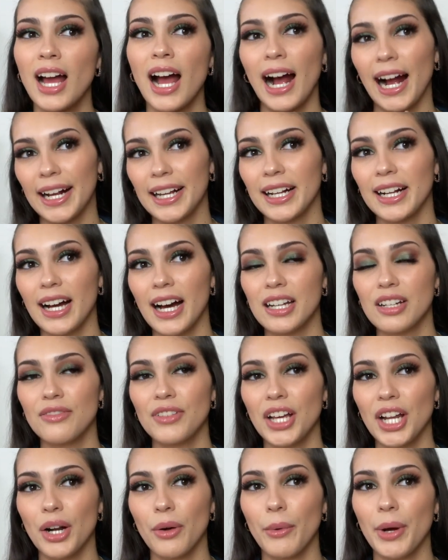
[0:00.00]
I can kind of
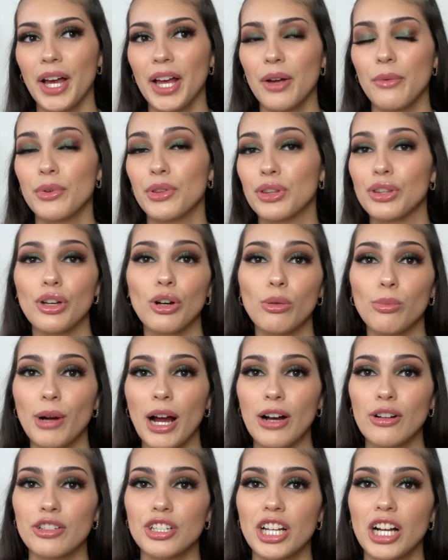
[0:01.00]
get away with no
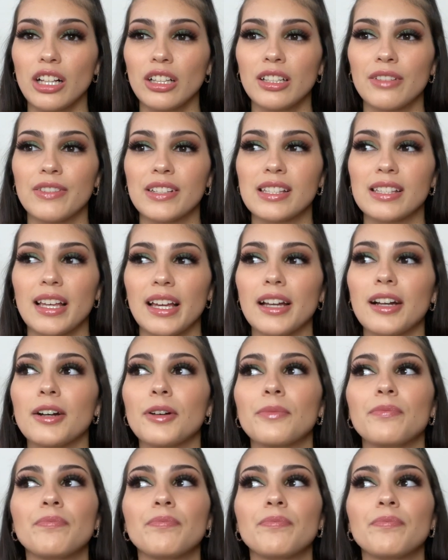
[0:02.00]
brow gel if it's like